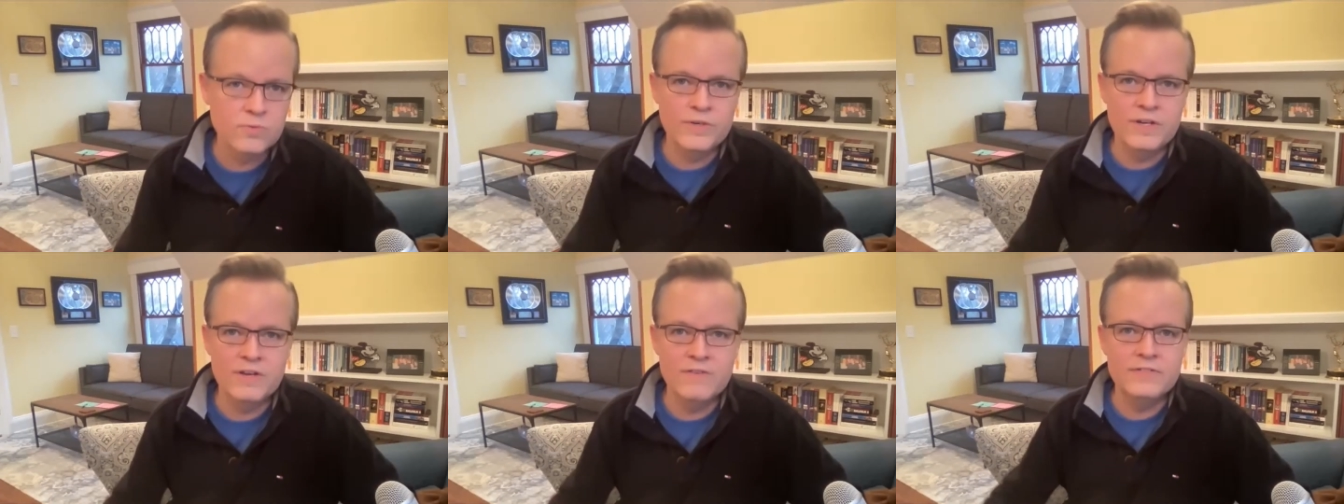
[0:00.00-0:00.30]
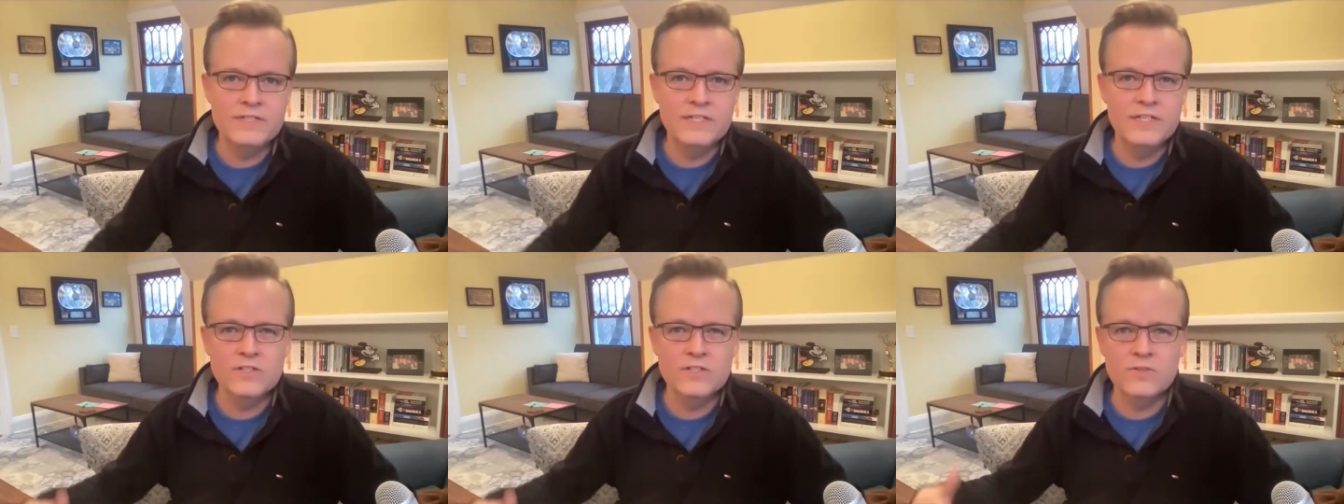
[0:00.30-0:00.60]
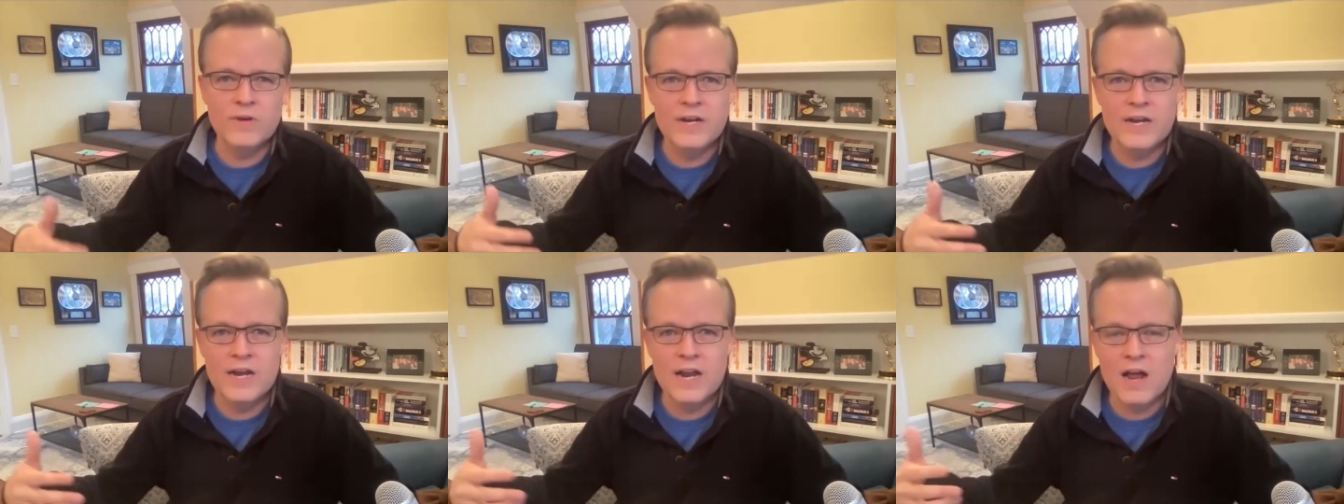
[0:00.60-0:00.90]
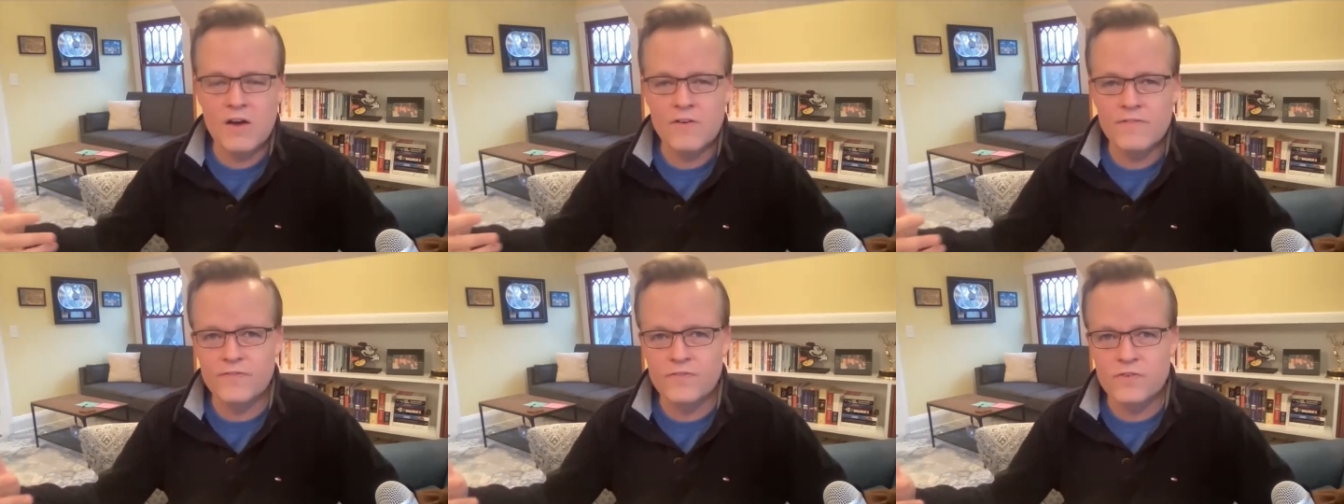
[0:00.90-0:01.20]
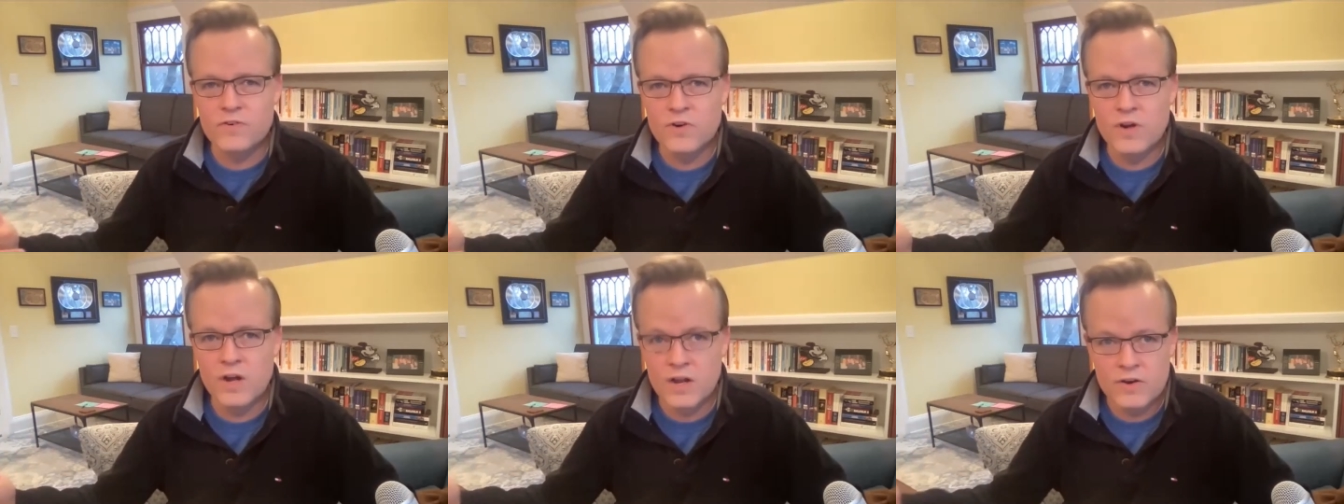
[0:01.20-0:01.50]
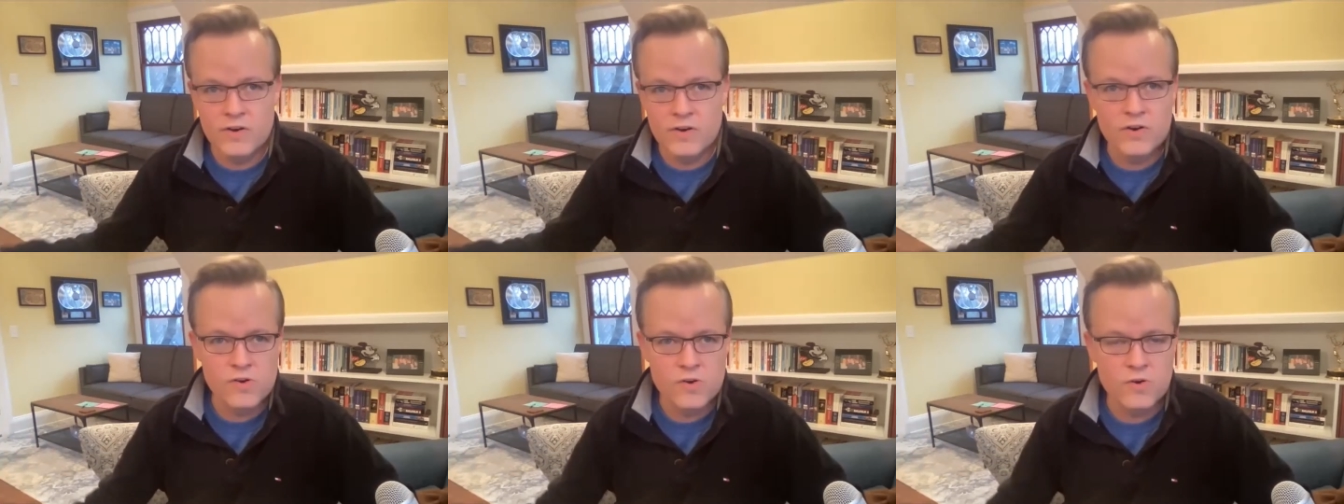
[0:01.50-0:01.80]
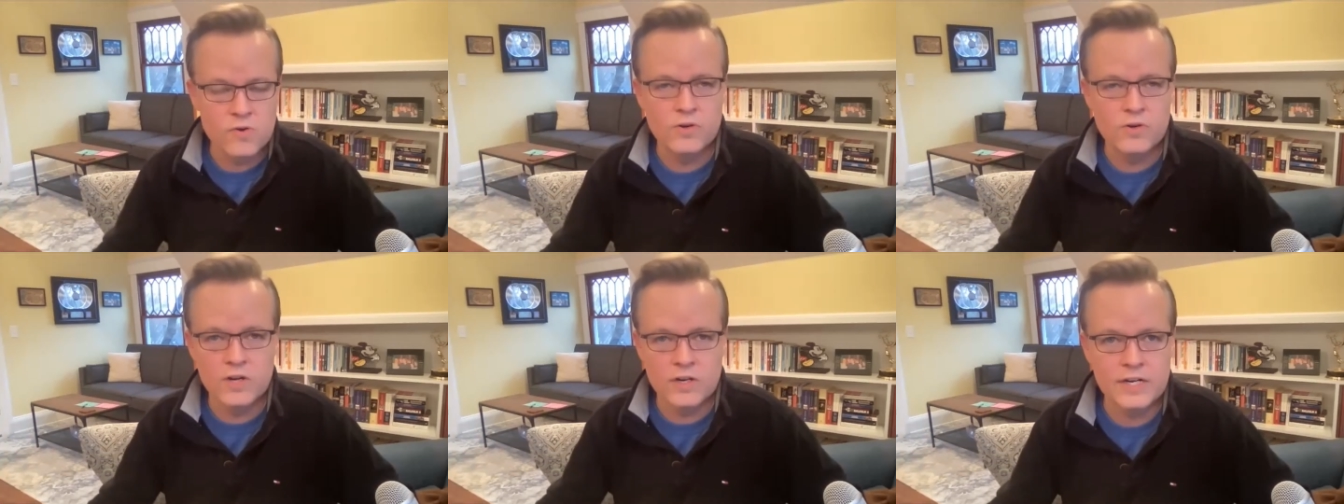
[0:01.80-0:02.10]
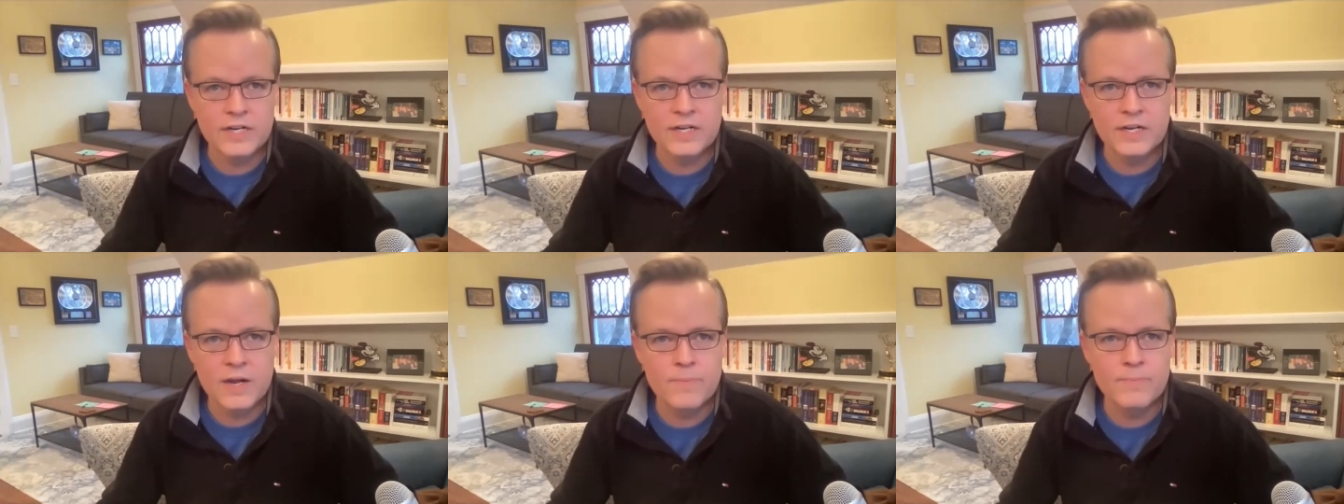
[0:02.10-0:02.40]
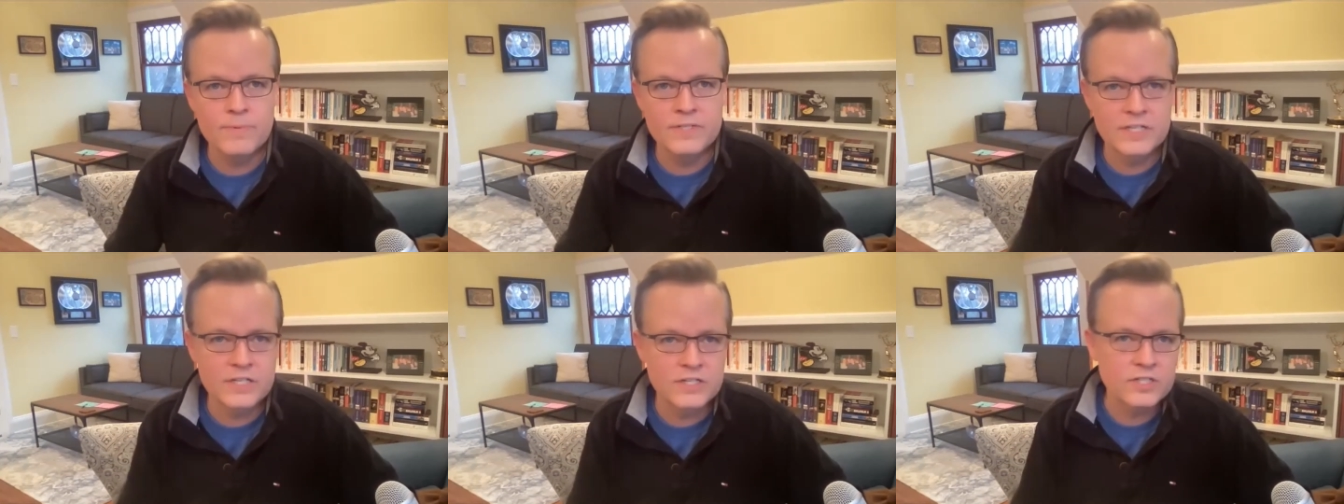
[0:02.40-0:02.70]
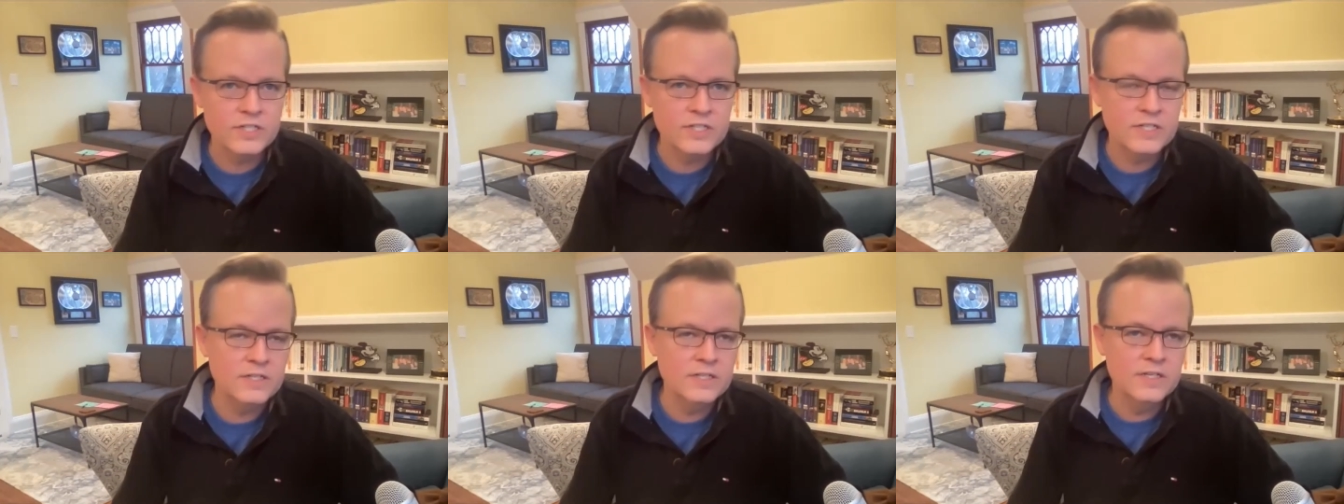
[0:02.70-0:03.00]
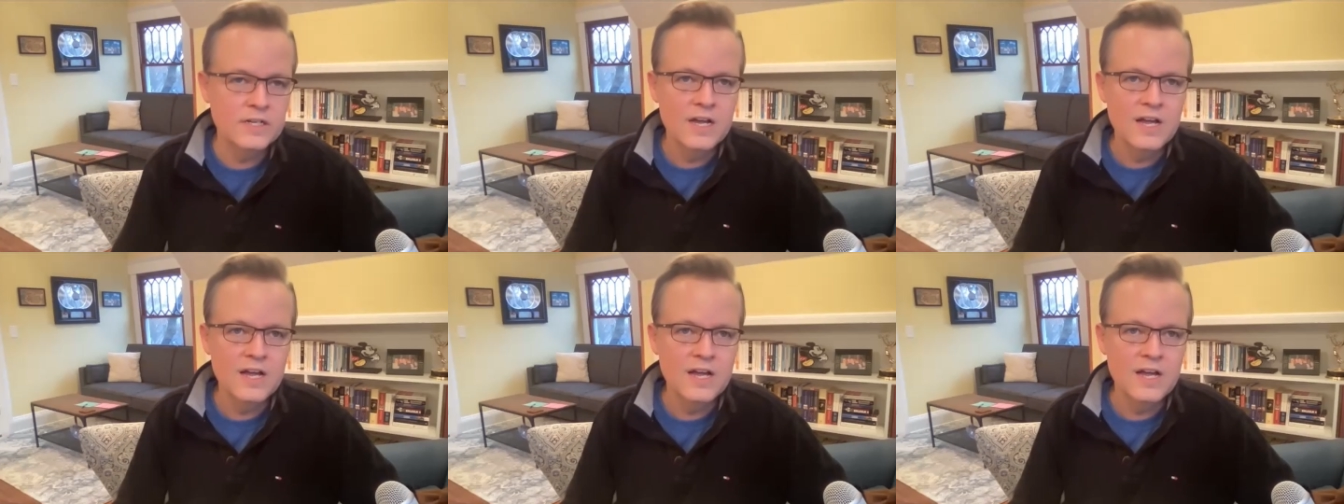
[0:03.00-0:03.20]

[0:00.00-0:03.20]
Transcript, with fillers: We have deals right now for a new cooking competition,